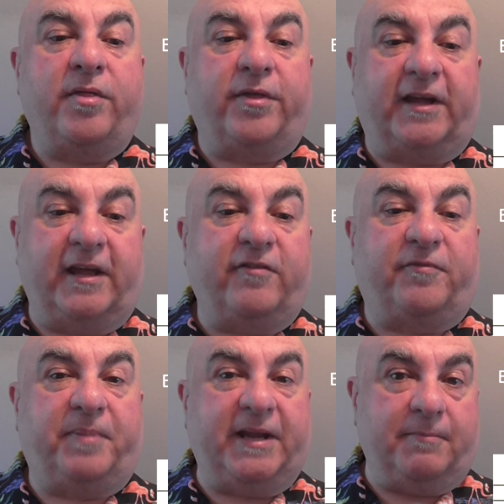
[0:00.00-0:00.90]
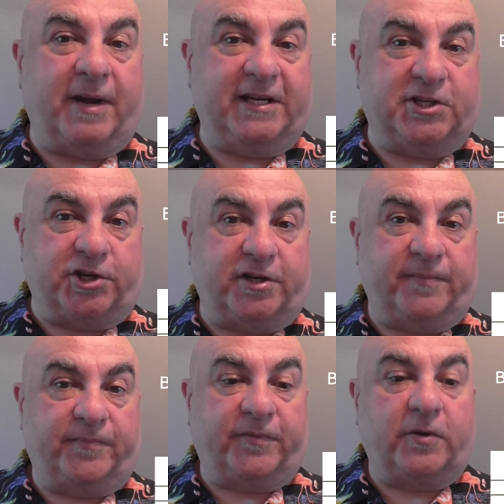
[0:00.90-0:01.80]
The key of B major,
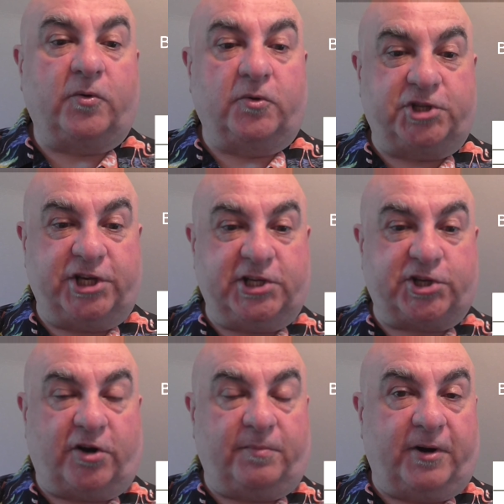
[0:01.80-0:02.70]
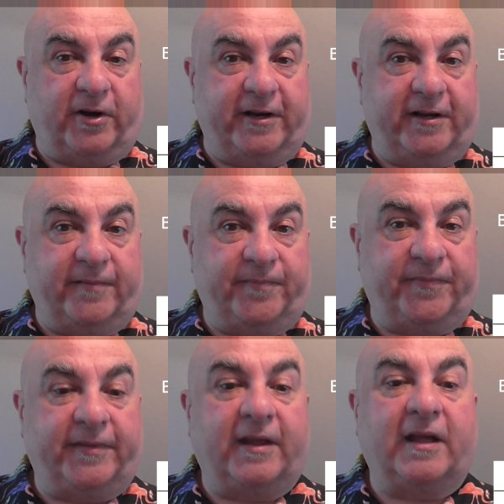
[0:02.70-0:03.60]
or G sharp minor,
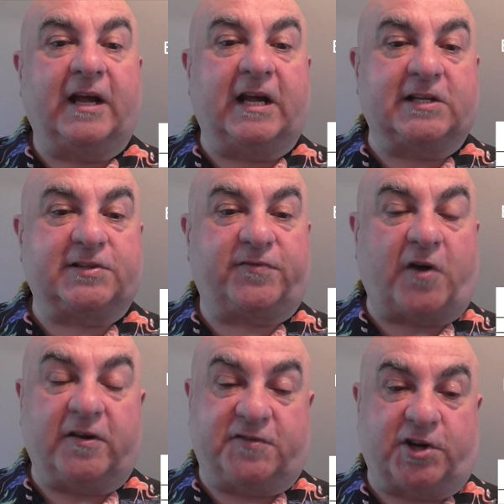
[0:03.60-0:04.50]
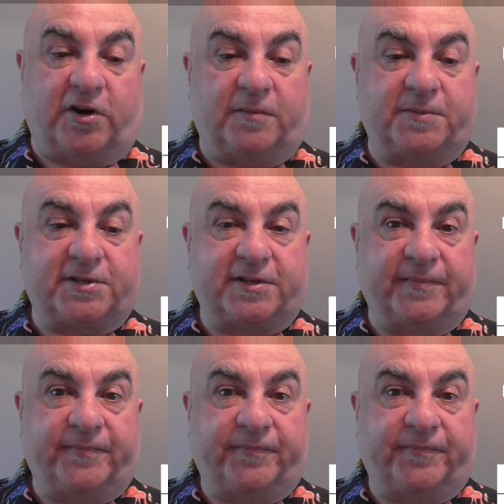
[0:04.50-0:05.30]
has five sharps.